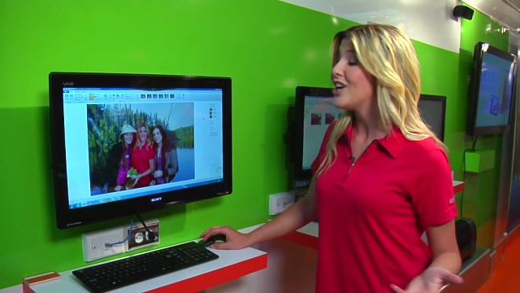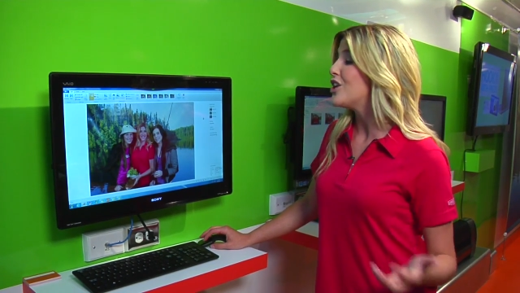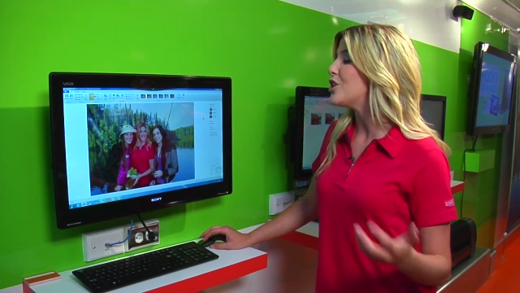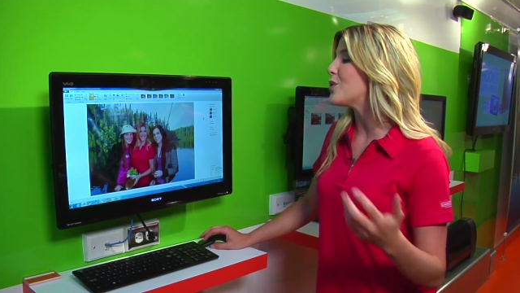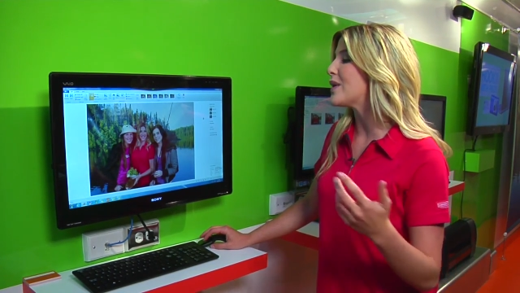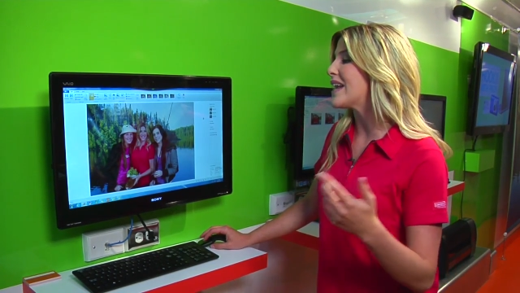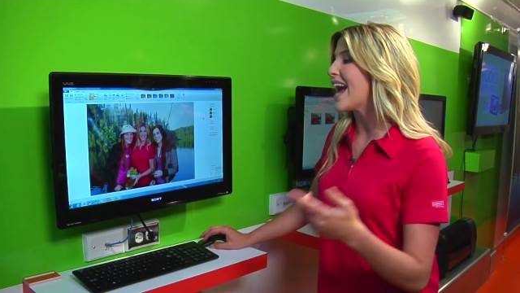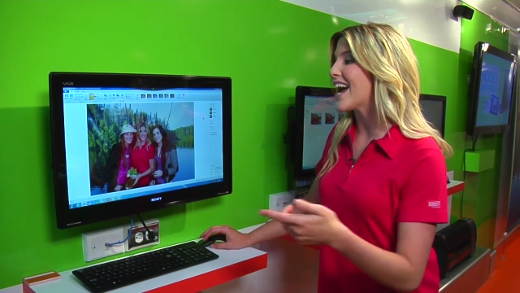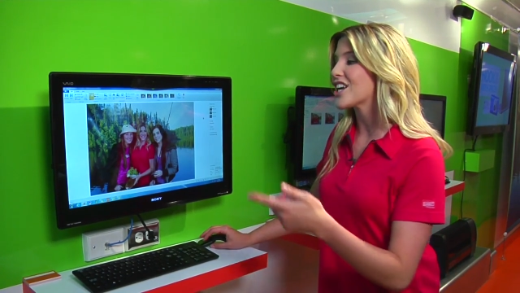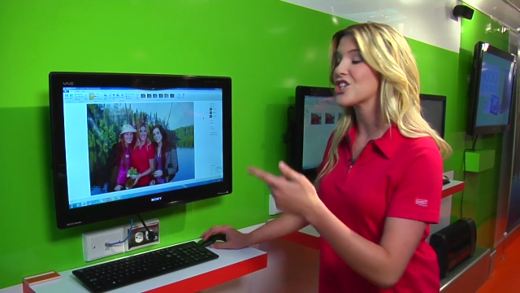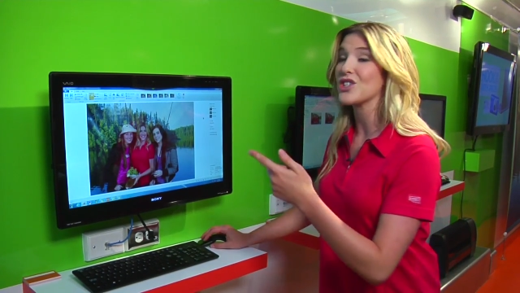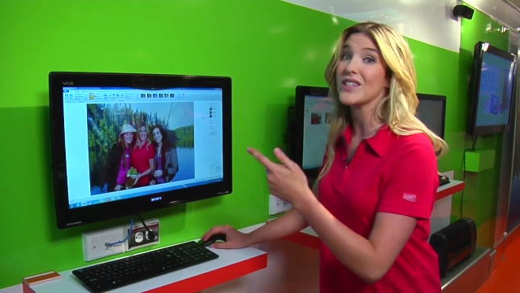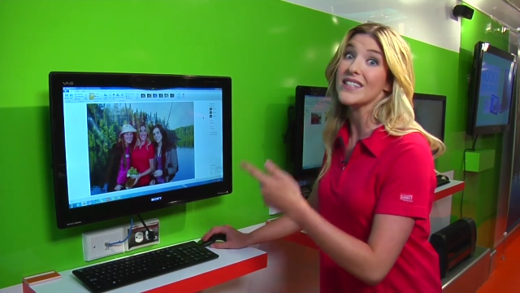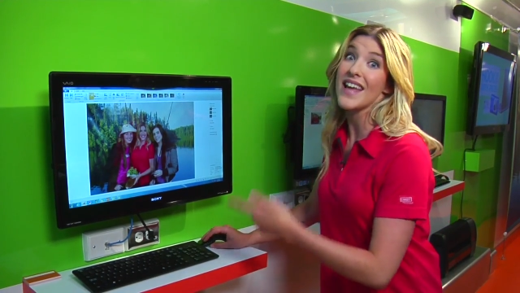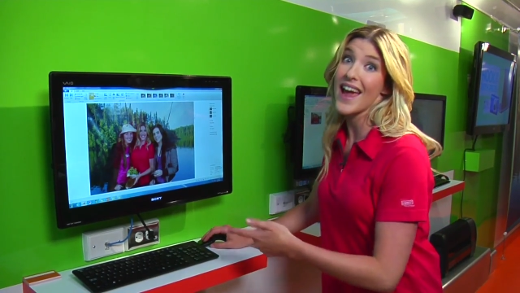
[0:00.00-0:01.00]
You can
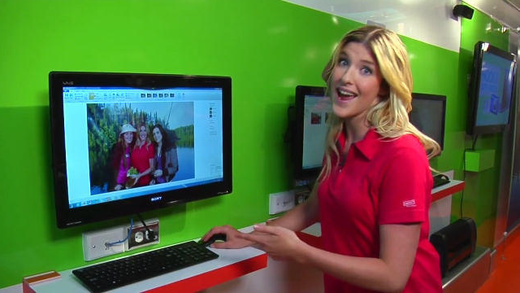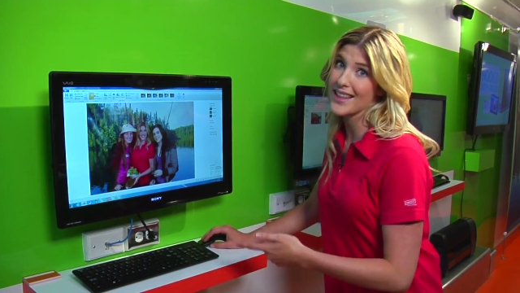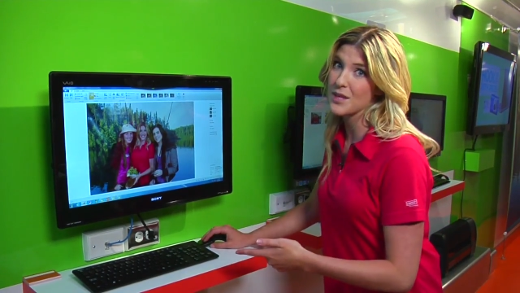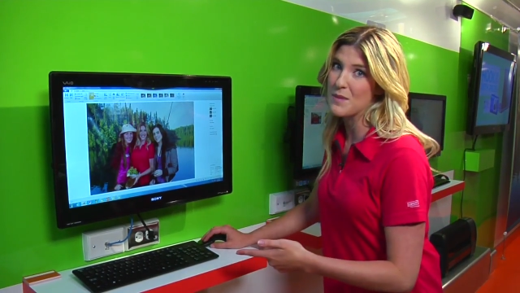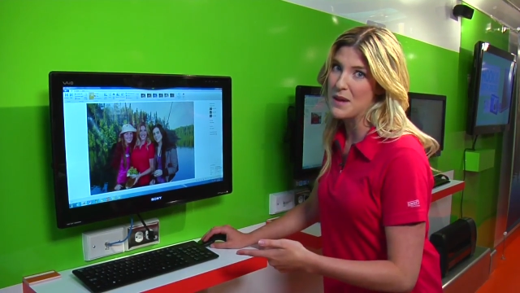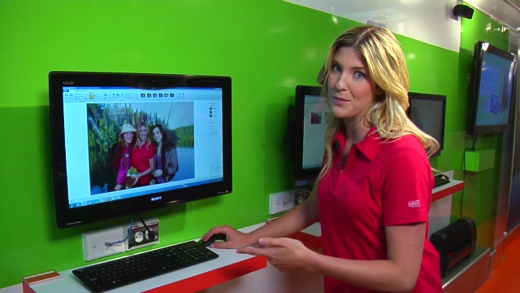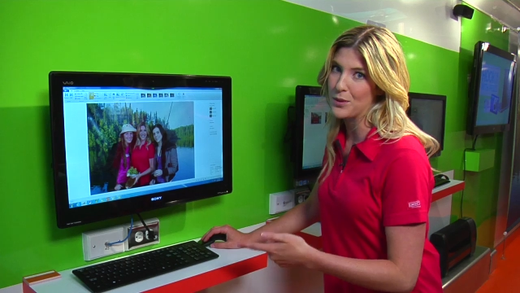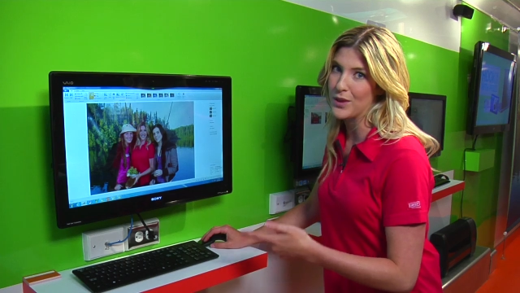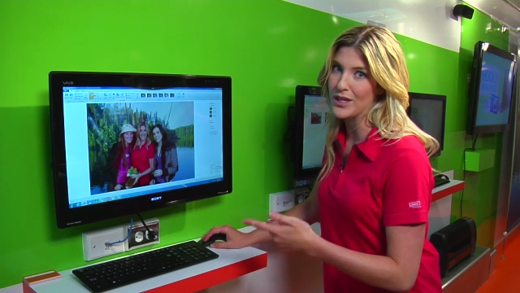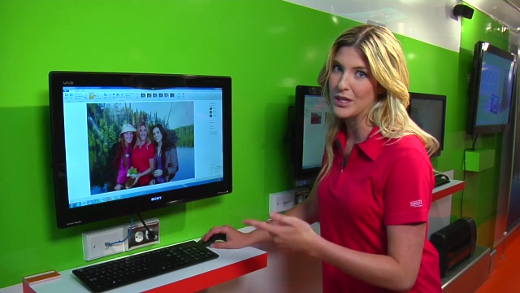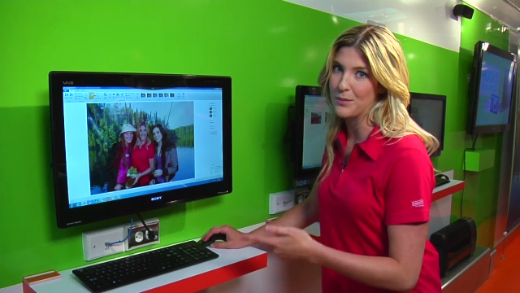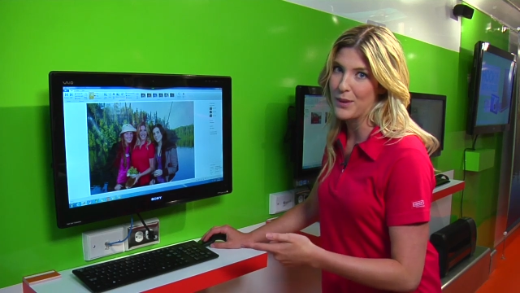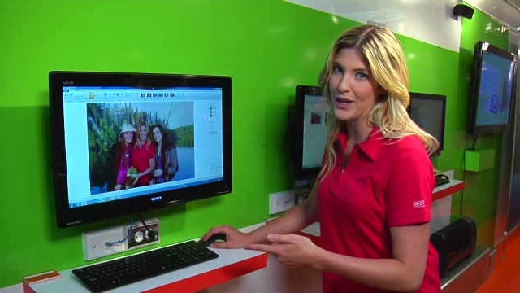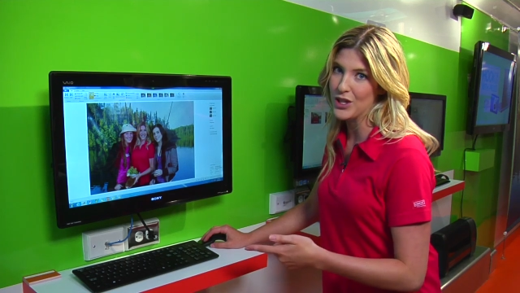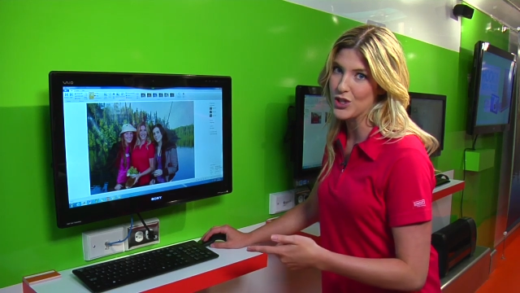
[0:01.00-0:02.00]
actually tag the people in the
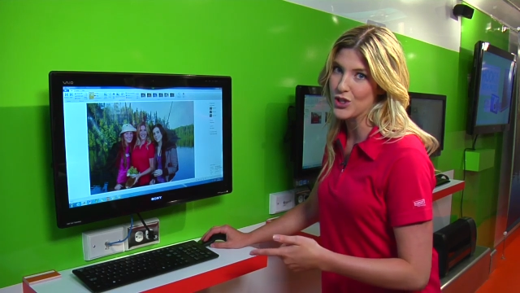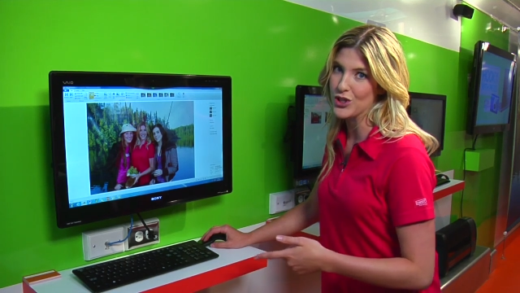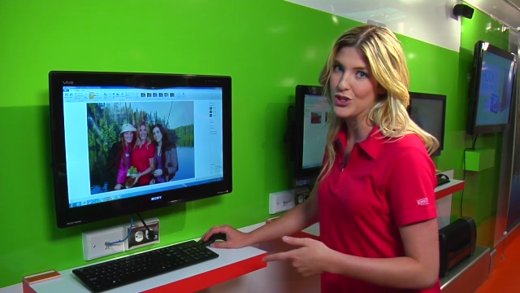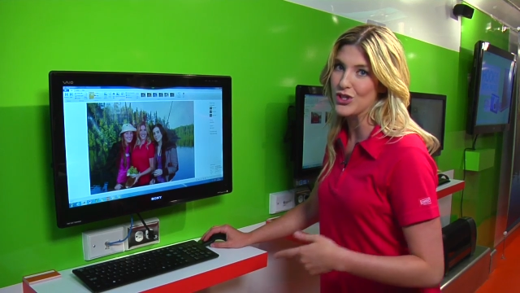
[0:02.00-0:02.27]
pictures.